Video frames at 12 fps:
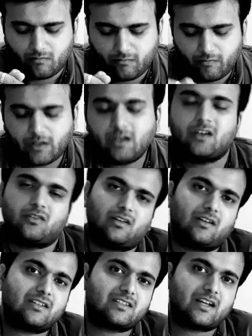we need to
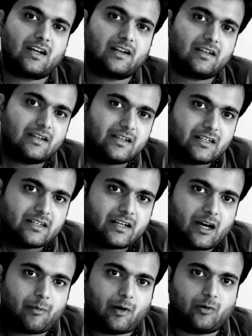understand
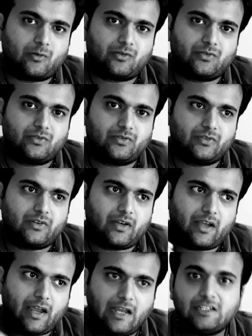about
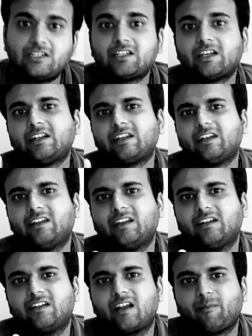ancient
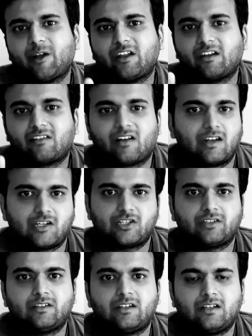Indian dramatic
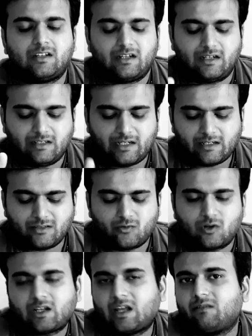tradition, and that is
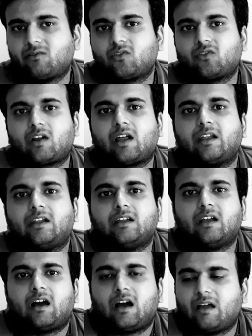what I
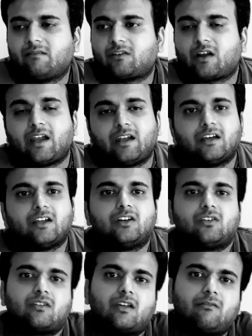have
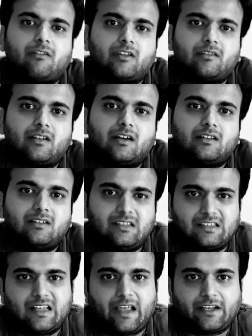tried to give in
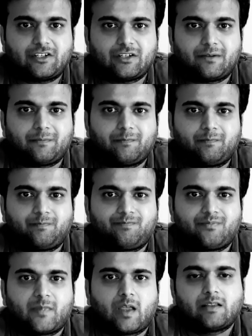this lecture.
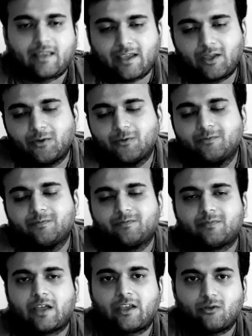Thank you
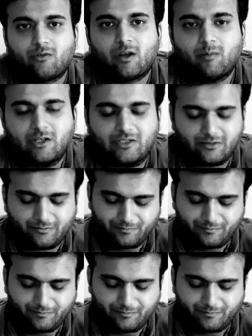very much.